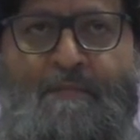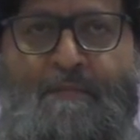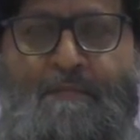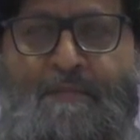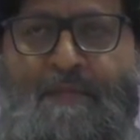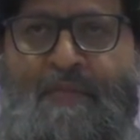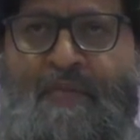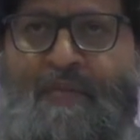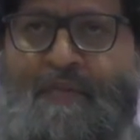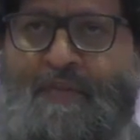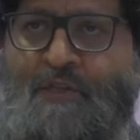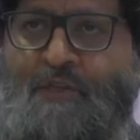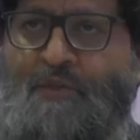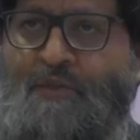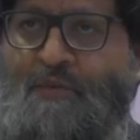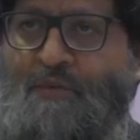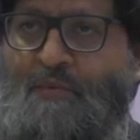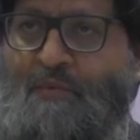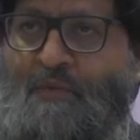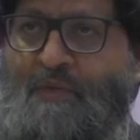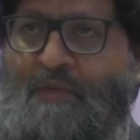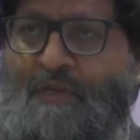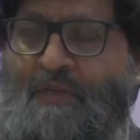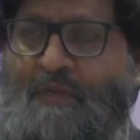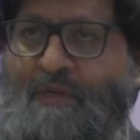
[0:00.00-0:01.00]
Me and
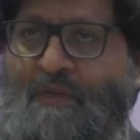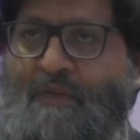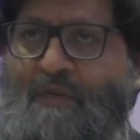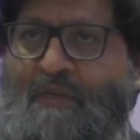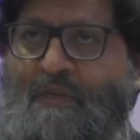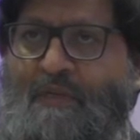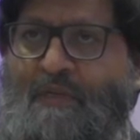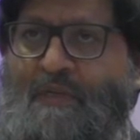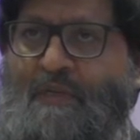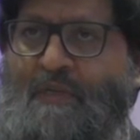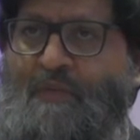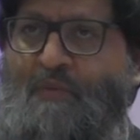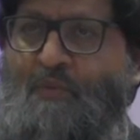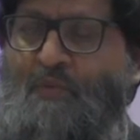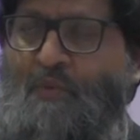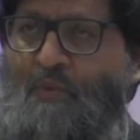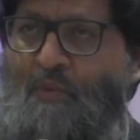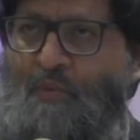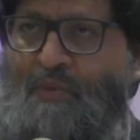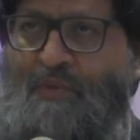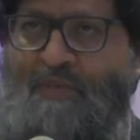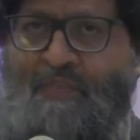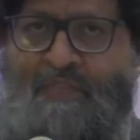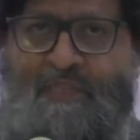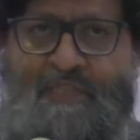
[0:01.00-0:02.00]
you,
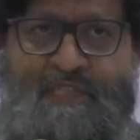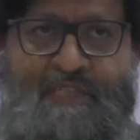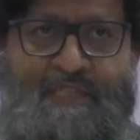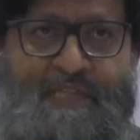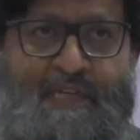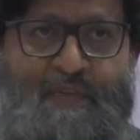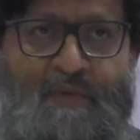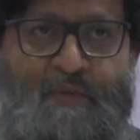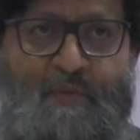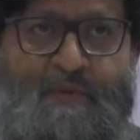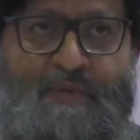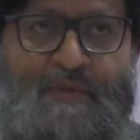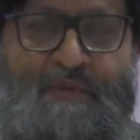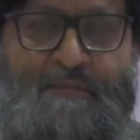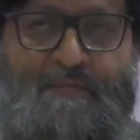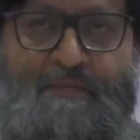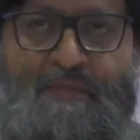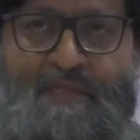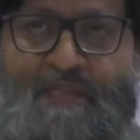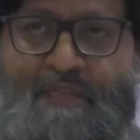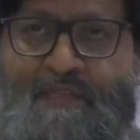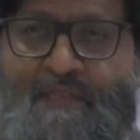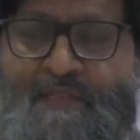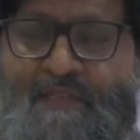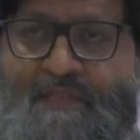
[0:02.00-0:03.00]
we understand what it
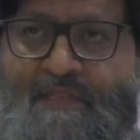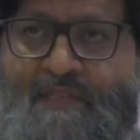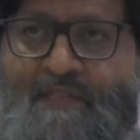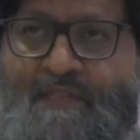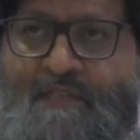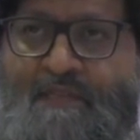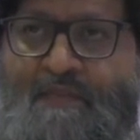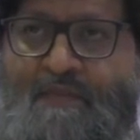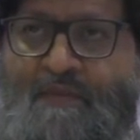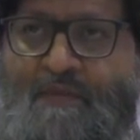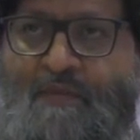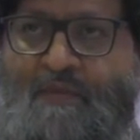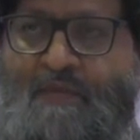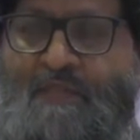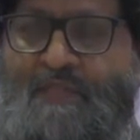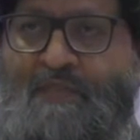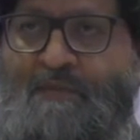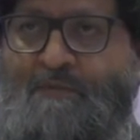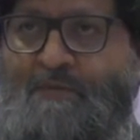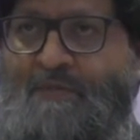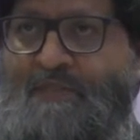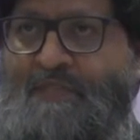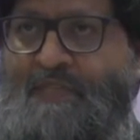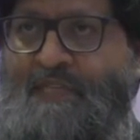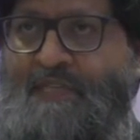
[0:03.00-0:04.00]
means when
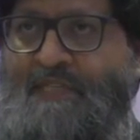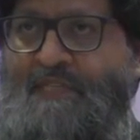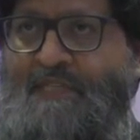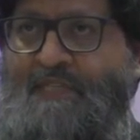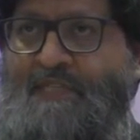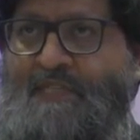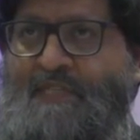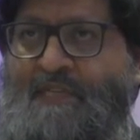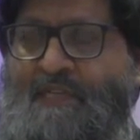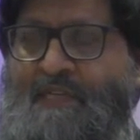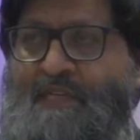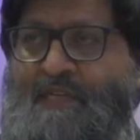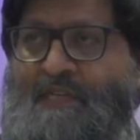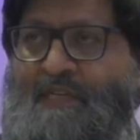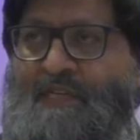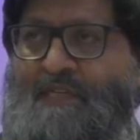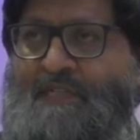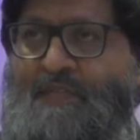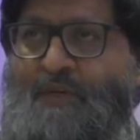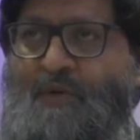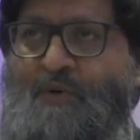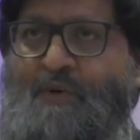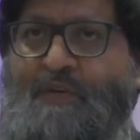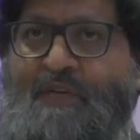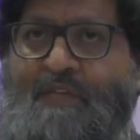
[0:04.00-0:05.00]
someone says
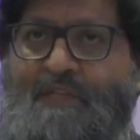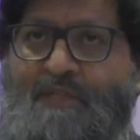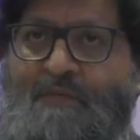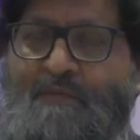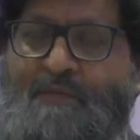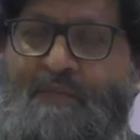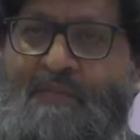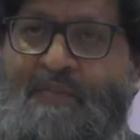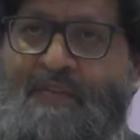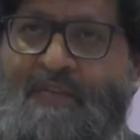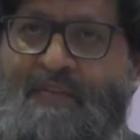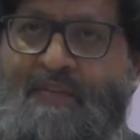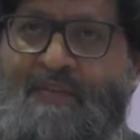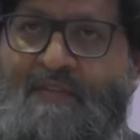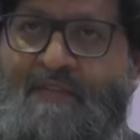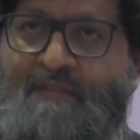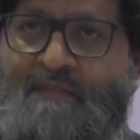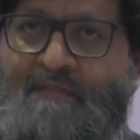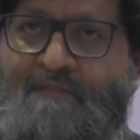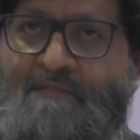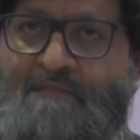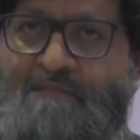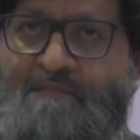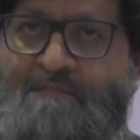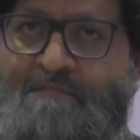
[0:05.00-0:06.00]
it's okay to be gay.
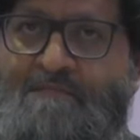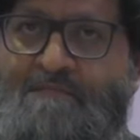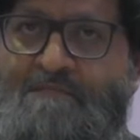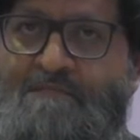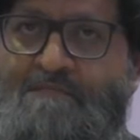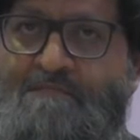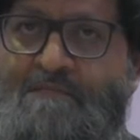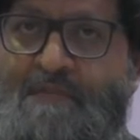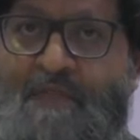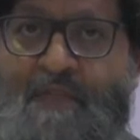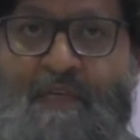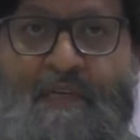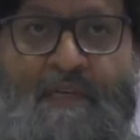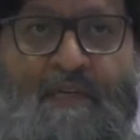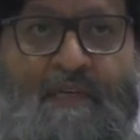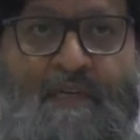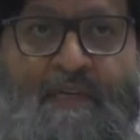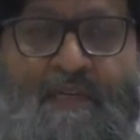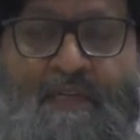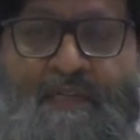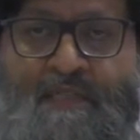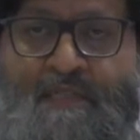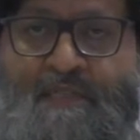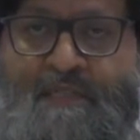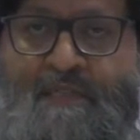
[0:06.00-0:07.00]

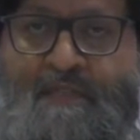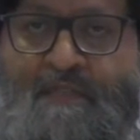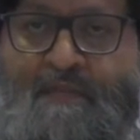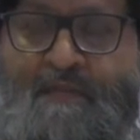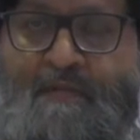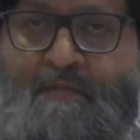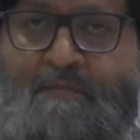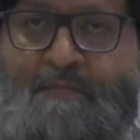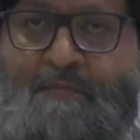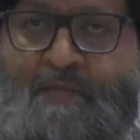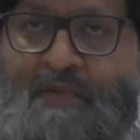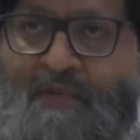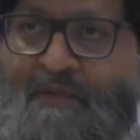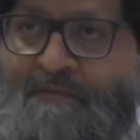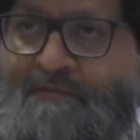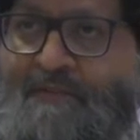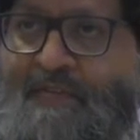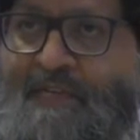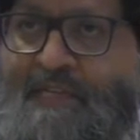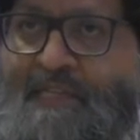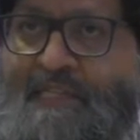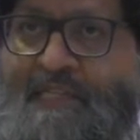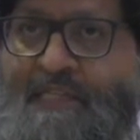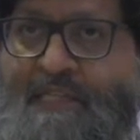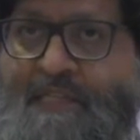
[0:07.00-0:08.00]
It's a
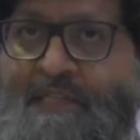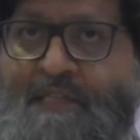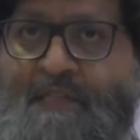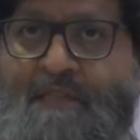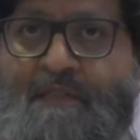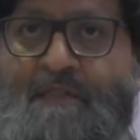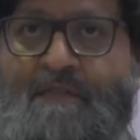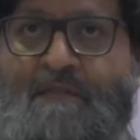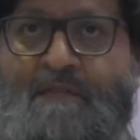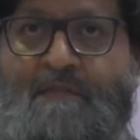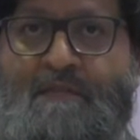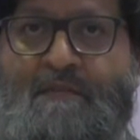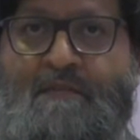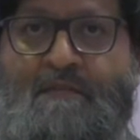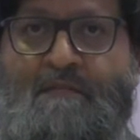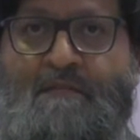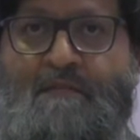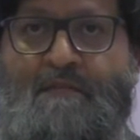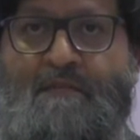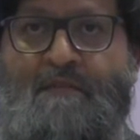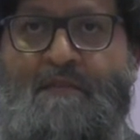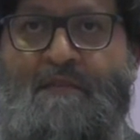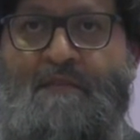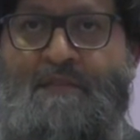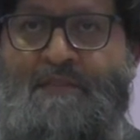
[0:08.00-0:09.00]
perfectly legal
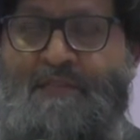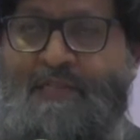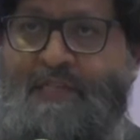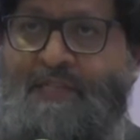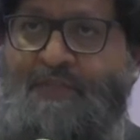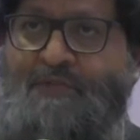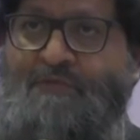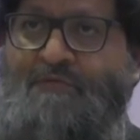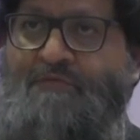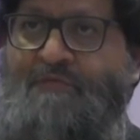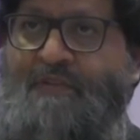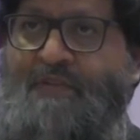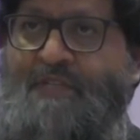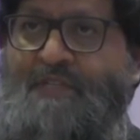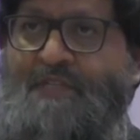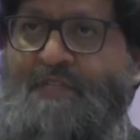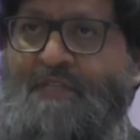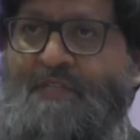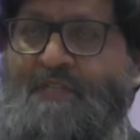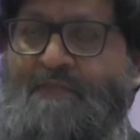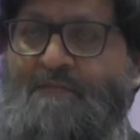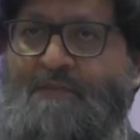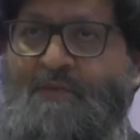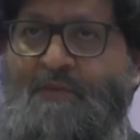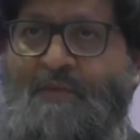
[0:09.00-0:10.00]
sexual
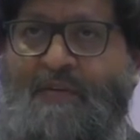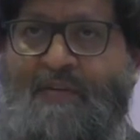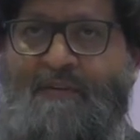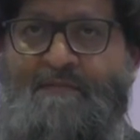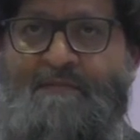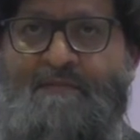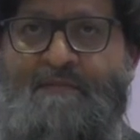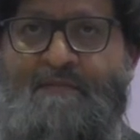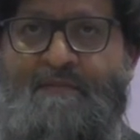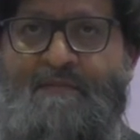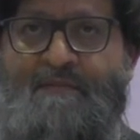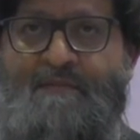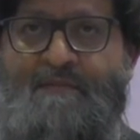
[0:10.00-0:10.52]
relationship to have.